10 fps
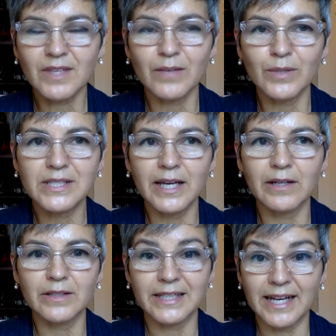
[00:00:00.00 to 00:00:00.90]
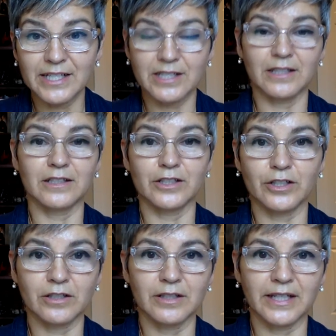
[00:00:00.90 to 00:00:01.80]
was how to catch the little
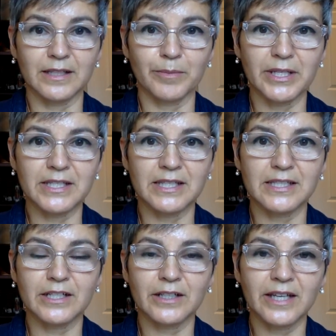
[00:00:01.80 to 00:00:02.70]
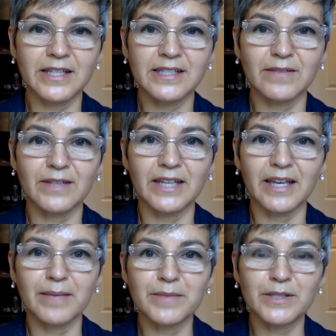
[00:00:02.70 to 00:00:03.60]
turtle at the base of the staircase of the
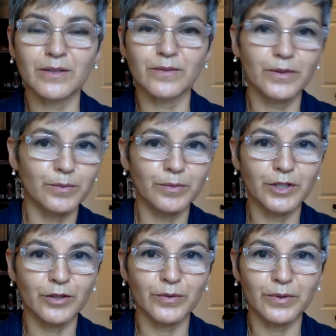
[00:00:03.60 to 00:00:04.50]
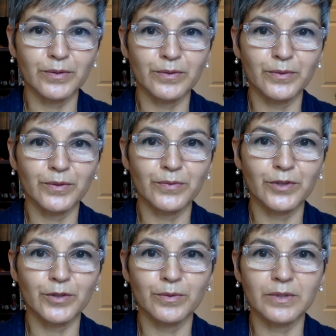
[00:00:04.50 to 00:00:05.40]
game. So if
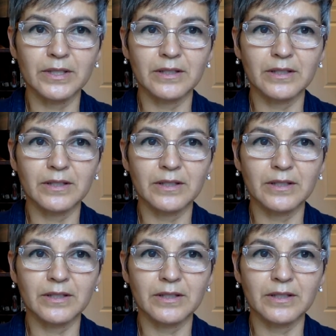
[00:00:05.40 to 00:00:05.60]
you